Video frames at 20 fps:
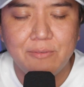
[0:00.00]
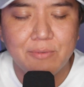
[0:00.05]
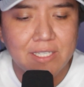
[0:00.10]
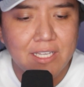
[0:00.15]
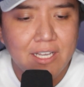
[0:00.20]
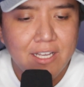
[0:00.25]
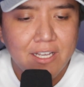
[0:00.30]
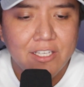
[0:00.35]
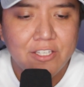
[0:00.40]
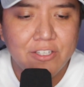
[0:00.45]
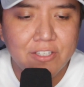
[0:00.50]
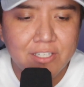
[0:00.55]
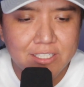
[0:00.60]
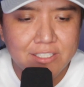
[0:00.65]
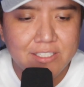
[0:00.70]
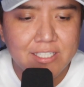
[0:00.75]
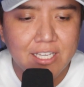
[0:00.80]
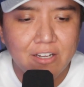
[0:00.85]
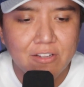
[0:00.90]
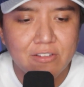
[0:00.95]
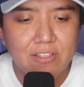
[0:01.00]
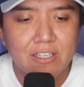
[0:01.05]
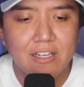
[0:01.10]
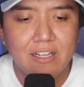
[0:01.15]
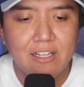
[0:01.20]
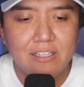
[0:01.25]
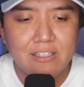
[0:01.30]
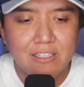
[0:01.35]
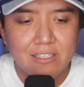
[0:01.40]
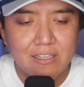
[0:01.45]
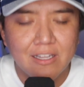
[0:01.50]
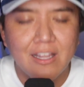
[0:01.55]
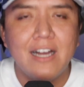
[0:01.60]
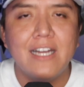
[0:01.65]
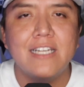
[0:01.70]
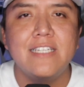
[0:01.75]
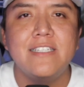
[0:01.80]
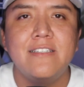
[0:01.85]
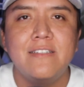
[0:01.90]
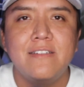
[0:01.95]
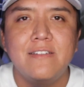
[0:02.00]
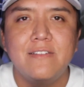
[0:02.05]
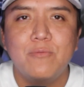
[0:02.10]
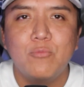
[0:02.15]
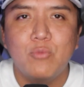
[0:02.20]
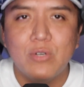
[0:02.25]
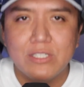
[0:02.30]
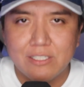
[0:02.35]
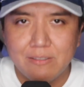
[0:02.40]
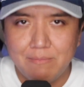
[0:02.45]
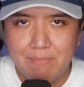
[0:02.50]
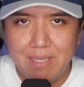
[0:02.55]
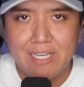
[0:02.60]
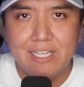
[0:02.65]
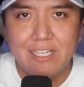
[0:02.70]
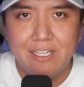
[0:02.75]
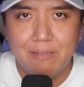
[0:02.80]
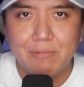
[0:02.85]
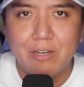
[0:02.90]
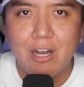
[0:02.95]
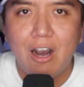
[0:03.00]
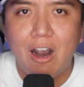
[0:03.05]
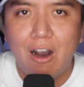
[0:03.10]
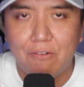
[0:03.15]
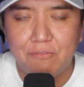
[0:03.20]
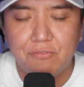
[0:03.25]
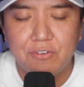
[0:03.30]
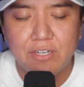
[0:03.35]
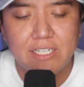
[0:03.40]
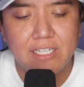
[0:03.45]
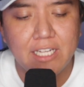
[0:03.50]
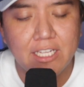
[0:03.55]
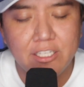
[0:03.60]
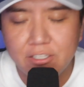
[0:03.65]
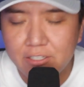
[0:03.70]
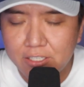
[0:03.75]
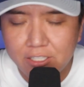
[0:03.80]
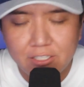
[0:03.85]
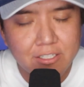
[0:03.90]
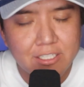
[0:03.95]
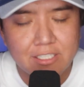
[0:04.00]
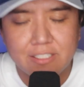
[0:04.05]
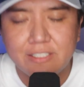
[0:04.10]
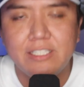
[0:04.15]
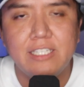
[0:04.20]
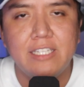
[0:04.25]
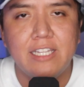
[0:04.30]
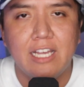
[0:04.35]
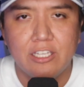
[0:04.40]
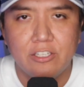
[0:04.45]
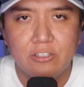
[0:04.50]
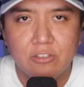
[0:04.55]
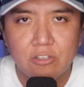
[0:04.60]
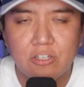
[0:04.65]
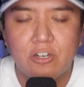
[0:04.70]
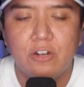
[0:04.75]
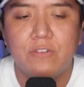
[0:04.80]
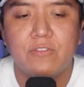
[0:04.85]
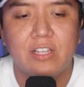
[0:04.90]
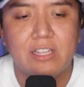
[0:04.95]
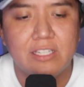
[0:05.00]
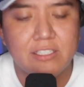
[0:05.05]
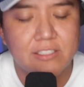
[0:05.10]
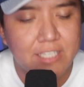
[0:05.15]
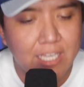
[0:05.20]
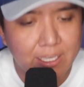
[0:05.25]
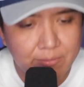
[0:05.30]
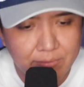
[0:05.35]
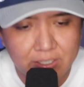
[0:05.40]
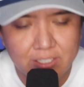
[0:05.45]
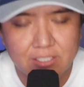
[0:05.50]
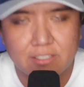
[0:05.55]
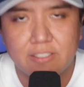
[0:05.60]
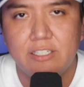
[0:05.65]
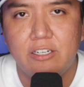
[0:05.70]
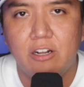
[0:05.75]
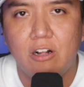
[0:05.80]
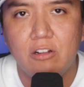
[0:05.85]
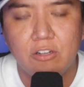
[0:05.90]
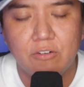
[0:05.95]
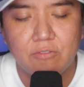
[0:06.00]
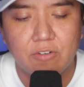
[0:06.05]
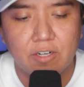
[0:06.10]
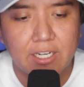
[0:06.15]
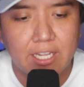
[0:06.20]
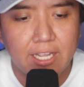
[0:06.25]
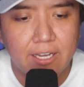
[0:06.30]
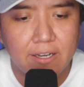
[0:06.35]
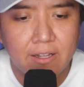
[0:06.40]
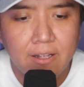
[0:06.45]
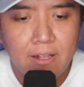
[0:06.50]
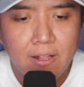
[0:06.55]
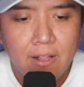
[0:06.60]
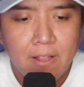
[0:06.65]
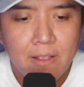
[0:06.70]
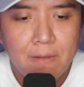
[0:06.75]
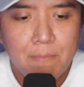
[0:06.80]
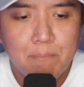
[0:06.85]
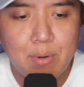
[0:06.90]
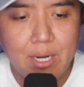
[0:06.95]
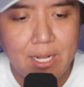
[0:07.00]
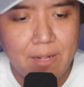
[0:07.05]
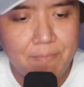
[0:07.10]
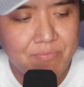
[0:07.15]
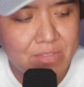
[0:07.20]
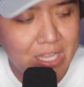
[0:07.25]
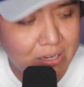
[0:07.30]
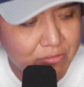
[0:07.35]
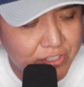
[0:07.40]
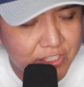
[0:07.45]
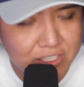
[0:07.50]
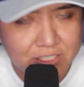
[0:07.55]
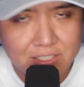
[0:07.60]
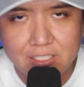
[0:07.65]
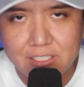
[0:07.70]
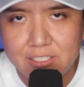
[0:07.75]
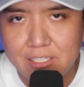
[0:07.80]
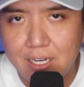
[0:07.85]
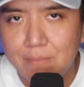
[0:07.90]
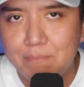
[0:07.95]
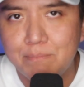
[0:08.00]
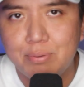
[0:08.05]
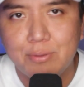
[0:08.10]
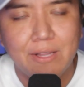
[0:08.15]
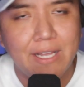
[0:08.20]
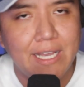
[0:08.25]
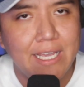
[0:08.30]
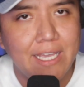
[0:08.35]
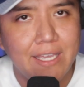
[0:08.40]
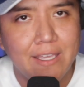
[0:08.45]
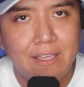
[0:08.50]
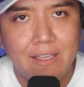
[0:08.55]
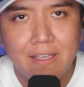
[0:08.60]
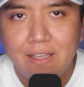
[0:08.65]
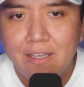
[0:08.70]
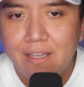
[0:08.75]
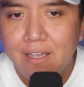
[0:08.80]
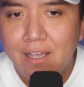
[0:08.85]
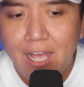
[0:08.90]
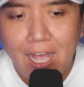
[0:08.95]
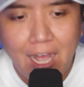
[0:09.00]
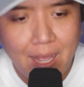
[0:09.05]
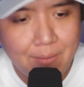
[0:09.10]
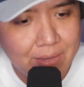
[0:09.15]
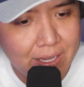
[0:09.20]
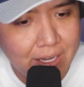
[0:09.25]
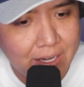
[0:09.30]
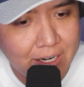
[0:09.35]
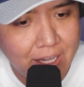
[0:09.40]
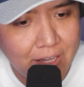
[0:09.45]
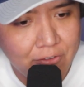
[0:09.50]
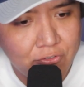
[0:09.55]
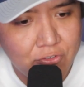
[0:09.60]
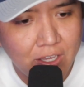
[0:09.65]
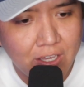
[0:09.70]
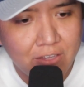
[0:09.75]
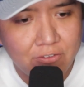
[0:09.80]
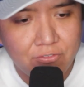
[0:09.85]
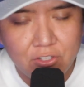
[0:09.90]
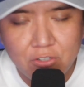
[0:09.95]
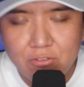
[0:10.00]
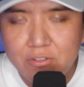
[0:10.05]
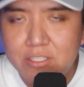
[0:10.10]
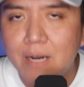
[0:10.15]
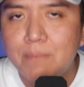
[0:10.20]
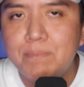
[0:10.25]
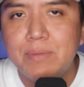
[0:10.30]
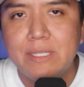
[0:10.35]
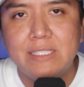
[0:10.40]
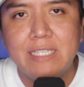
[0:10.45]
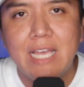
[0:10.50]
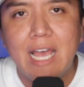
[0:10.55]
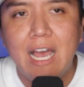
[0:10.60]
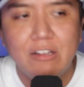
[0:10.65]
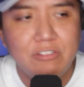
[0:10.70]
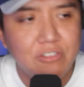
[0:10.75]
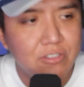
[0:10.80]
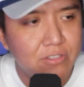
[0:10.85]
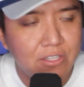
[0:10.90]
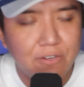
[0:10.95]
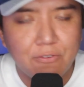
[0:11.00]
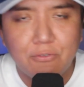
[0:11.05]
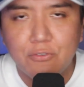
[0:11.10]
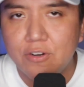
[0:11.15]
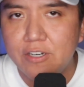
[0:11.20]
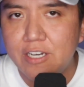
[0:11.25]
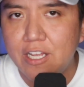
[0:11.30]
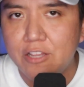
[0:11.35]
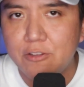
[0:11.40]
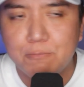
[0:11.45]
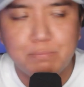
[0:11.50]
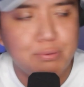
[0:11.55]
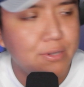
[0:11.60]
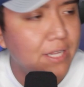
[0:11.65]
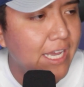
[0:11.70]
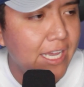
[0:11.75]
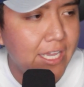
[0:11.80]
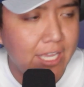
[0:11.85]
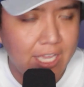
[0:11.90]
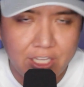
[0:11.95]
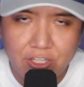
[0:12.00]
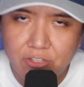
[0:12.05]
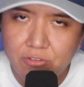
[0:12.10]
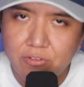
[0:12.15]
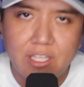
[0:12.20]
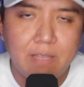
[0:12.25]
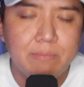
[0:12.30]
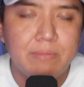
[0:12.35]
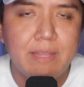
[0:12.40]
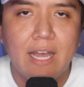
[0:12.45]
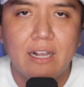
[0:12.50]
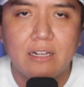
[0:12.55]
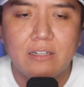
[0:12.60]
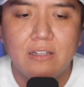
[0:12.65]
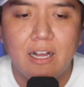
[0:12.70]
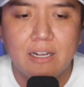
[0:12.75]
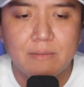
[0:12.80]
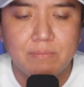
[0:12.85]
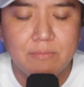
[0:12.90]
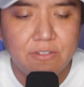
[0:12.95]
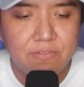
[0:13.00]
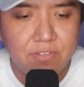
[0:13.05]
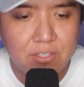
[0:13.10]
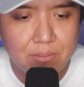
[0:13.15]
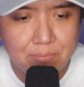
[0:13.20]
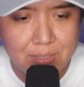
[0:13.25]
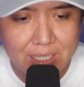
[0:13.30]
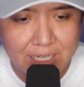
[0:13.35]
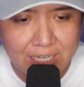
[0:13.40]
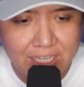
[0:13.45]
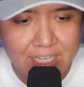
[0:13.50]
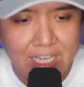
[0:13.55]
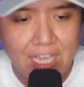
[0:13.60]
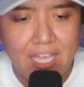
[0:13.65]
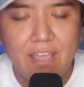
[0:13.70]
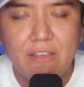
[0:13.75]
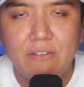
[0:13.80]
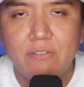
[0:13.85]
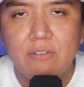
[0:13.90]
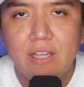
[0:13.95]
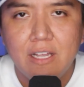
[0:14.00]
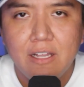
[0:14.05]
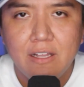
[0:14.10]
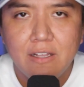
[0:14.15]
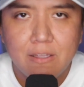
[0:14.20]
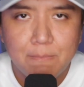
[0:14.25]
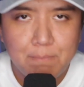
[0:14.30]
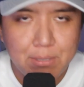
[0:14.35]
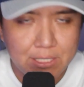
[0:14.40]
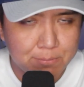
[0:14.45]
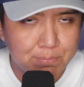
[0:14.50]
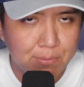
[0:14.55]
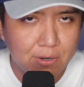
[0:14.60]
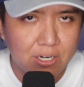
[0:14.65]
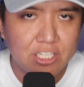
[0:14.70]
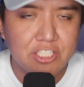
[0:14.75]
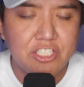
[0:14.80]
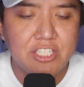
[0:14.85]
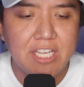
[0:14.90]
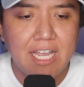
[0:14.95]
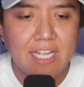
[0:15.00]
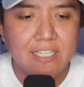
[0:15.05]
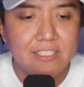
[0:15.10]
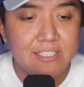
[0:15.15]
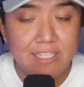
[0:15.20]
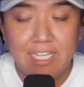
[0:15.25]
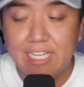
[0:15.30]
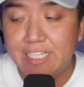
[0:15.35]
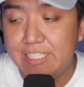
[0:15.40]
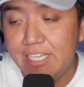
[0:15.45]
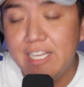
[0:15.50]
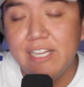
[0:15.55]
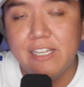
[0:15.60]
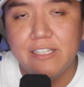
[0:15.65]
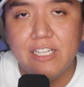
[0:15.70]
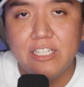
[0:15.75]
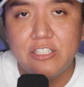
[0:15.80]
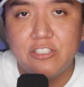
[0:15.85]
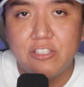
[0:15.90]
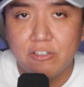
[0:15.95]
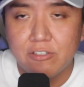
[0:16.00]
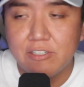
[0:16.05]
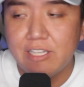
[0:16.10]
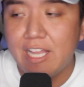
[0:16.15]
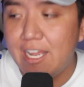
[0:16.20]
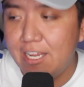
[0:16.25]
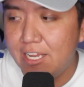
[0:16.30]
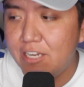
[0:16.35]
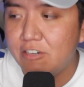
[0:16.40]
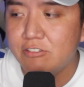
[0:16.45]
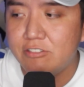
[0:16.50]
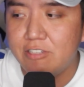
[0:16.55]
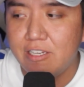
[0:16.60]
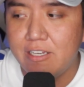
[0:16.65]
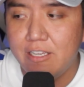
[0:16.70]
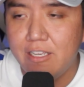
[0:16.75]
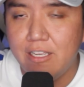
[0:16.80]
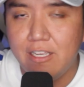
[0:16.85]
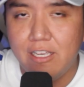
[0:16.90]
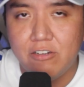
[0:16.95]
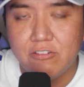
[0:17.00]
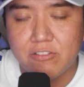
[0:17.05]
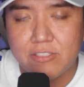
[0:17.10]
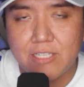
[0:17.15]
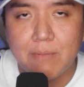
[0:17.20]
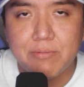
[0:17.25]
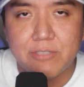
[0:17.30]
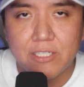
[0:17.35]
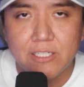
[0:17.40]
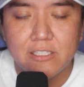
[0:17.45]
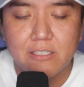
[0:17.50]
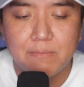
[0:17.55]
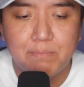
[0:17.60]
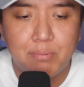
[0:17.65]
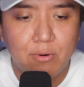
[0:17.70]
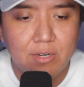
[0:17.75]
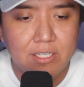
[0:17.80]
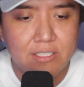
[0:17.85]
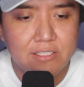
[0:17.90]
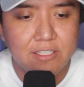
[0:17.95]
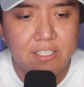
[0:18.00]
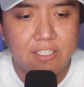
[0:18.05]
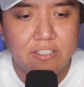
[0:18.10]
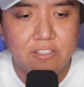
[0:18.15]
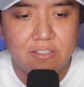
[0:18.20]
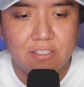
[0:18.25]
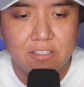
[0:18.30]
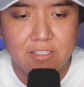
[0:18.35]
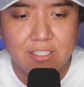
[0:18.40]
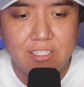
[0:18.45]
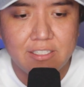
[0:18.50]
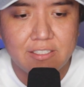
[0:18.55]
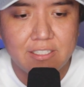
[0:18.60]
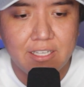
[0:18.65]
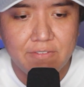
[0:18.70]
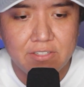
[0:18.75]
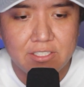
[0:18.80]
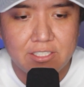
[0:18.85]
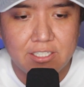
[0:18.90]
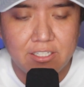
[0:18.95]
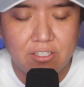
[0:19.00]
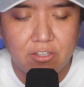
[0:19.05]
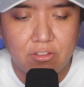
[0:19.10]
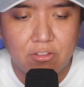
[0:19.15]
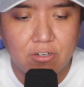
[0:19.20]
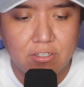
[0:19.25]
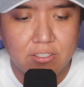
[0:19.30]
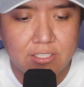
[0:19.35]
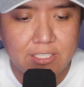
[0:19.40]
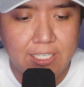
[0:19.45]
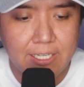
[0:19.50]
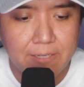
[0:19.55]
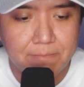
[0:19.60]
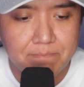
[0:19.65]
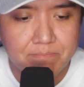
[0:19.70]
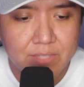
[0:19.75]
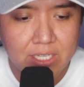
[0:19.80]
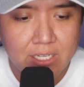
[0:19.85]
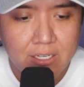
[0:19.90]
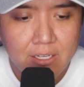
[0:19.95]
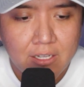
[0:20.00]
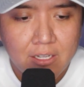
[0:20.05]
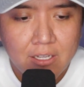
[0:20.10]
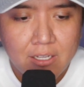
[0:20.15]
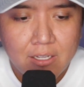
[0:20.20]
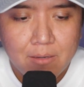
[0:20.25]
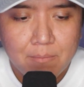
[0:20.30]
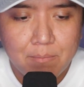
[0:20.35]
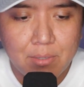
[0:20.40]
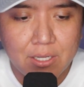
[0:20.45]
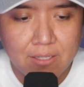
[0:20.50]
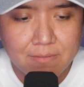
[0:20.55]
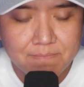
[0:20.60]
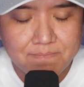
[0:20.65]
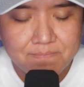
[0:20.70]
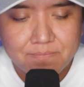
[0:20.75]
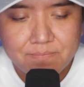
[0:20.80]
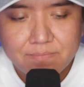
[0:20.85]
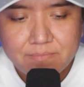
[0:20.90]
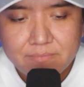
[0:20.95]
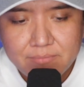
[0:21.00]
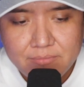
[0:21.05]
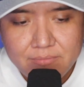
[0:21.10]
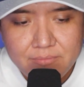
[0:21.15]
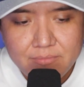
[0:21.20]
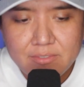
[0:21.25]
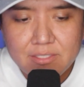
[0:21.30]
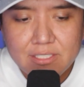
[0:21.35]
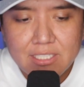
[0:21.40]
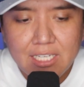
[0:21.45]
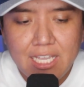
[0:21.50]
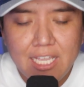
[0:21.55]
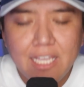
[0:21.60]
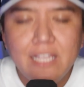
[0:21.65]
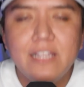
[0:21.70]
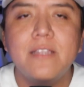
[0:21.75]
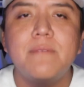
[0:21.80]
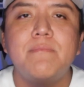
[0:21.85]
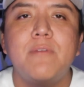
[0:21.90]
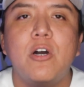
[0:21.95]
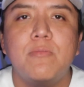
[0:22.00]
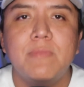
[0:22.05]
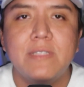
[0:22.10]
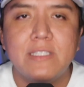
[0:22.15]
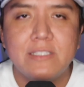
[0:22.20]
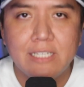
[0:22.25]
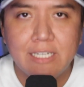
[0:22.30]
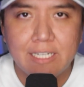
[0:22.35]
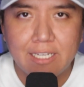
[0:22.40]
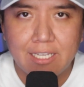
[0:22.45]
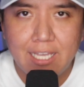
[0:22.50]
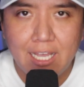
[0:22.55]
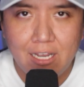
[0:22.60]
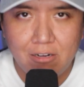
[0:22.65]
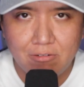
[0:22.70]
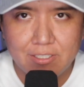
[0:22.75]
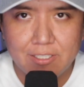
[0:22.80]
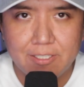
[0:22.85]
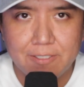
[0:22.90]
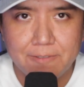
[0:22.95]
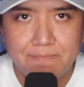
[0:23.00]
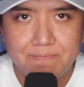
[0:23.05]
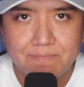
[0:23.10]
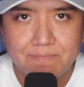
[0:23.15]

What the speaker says: You could tell the line wasn't making him confident. And you could see that. You look over at this game, you could see it all over again. But that was just a dumb play. I mean, if you dump it down, you live for another play, and you keep that clock moving. But it gave Pittsburgh a chance, and they did. They turned that interception into points, and they took the lead 17-13. But in the moments that it counted,